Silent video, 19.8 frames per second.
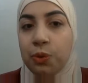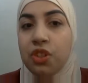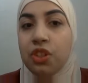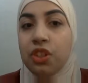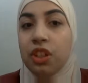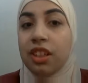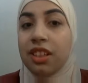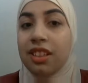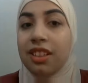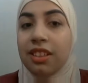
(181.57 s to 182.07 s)

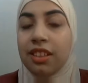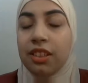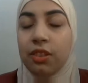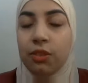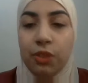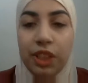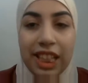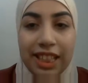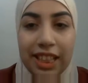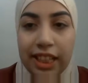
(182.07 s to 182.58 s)
start
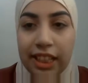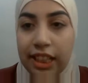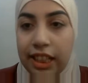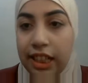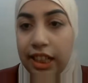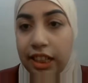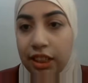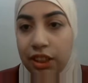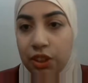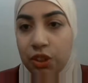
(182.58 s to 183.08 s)
reading in
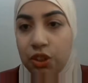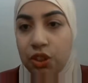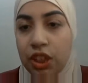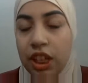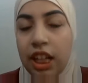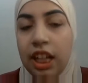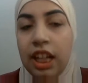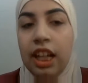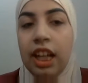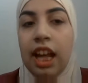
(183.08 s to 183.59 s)
English,
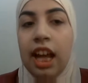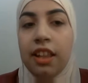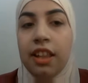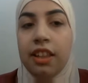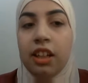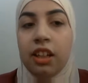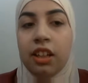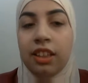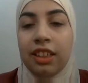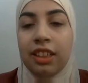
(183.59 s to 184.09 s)
and
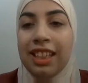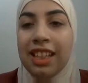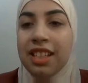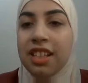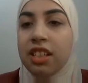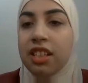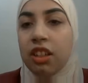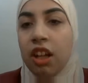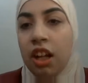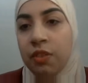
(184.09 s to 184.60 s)
they are
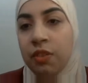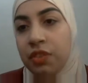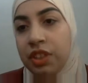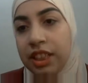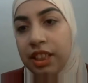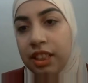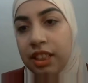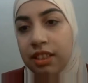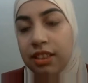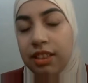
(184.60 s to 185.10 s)
less
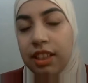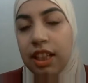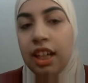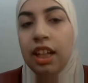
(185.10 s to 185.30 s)
confident.